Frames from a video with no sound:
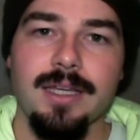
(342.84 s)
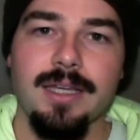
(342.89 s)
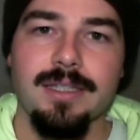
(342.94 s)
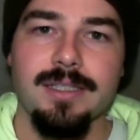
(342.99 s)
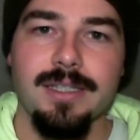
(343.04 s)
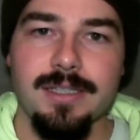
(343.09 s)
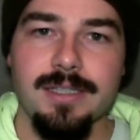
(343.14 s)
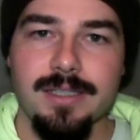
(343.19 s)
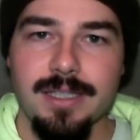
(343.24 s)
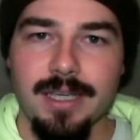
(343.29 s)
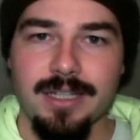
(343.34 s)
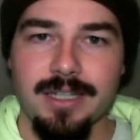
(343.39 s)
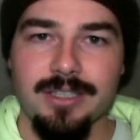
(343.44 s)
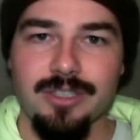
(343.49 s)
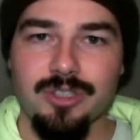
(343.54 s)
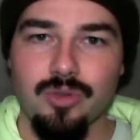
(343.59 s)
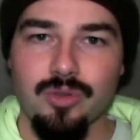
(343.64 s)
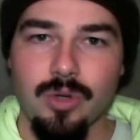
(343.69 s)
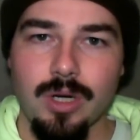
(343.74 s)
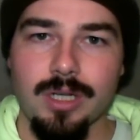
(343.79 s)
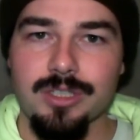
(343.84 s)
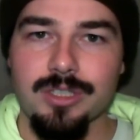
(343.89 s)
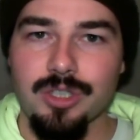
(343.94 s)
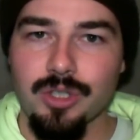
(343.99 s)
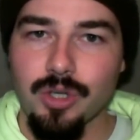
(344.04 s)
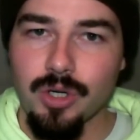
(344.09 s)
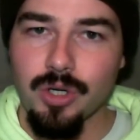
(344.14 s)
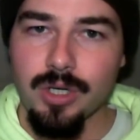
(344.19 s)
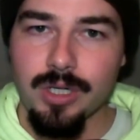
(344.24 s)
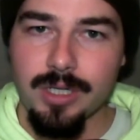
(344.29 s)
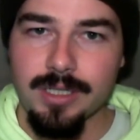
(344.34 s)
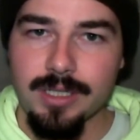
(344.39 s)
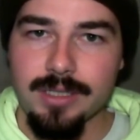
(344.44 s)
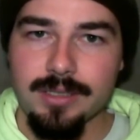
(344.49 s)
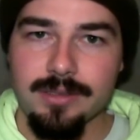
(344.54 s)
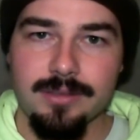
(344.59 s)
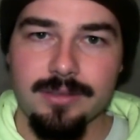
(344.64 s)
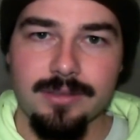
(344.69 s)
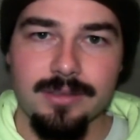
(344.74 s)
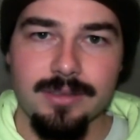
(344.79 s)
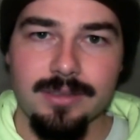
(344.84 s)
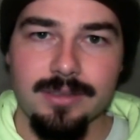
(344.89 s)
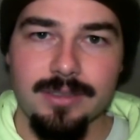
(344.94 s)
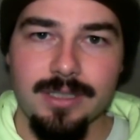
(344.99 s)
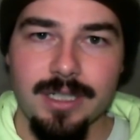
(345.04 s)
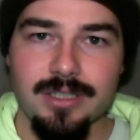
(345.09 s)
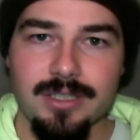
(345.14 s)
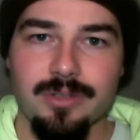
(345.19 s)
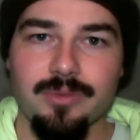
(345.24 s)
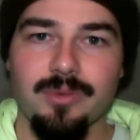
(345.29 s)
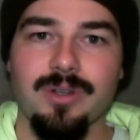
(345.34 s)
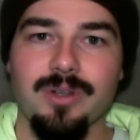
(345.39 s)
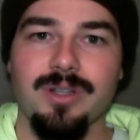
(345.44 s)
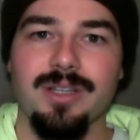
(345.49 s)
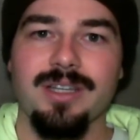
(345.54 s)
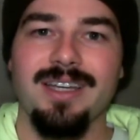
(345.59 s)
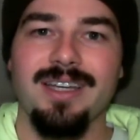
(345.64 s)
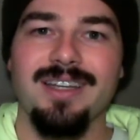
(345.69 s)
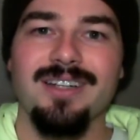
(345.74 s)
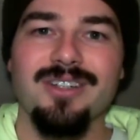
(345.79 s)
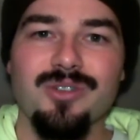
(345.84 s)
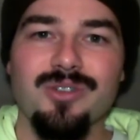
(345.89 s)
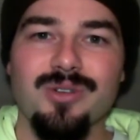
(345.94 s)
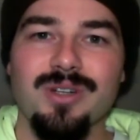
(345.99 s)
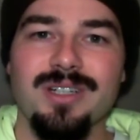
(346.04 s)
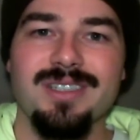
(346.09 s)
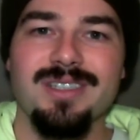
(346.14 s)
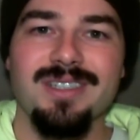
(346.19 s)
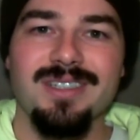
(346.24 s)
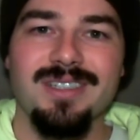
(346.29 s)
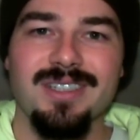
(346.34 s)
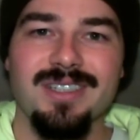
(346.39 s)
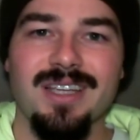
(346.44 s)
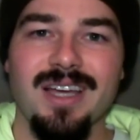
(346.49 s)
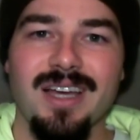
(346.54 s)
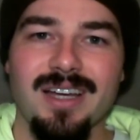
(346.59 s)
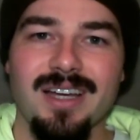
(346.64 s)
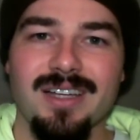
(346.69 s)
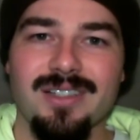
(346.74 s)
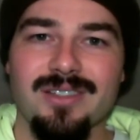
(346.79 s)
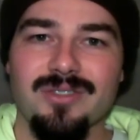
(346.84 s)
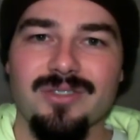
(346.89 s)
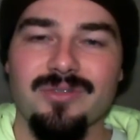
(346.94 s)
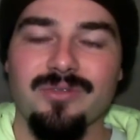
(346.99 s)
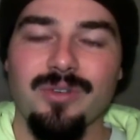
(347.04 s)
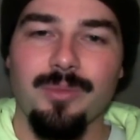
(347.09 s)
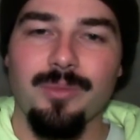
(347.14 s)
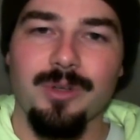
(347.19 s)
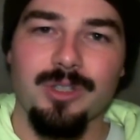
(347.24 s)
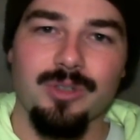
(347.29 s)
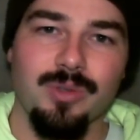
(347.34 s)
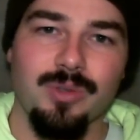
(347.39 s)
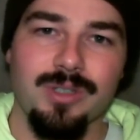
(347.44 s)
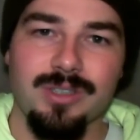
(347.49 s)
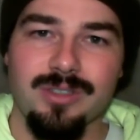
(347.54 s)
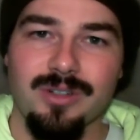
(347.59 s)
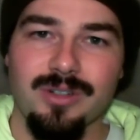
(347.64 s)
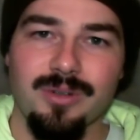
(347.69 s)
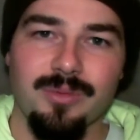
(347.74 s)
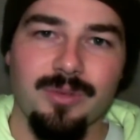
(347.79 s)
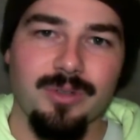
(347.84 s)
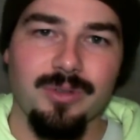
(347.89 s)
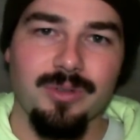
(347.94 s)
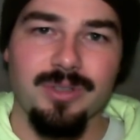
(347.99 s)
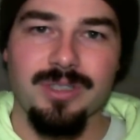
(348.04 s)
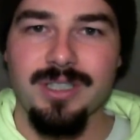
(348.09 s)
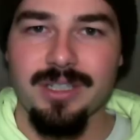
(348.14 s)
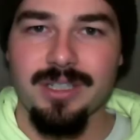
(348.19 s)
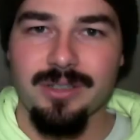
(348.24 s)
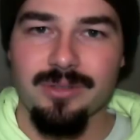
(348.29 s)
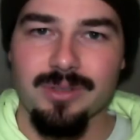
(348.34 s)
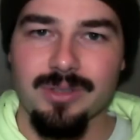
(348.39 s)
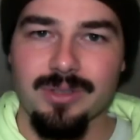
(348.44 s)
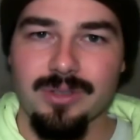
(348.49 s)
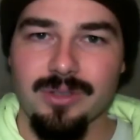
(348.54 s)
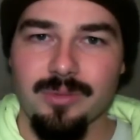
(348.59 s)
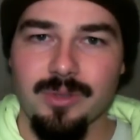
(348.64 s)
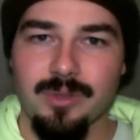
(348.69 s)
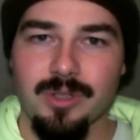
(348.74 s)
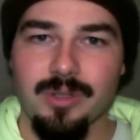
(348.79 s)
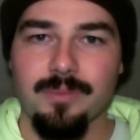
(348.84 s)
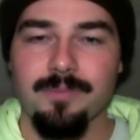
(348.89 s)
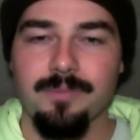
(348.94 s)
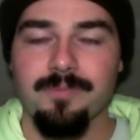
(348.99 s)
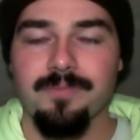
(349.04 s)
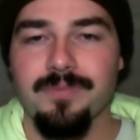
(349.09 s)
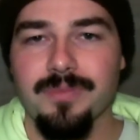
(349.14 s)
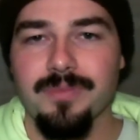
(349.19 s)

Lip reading: since a truck's hood doesn't really increase in size from a twin turbo to a single turbo,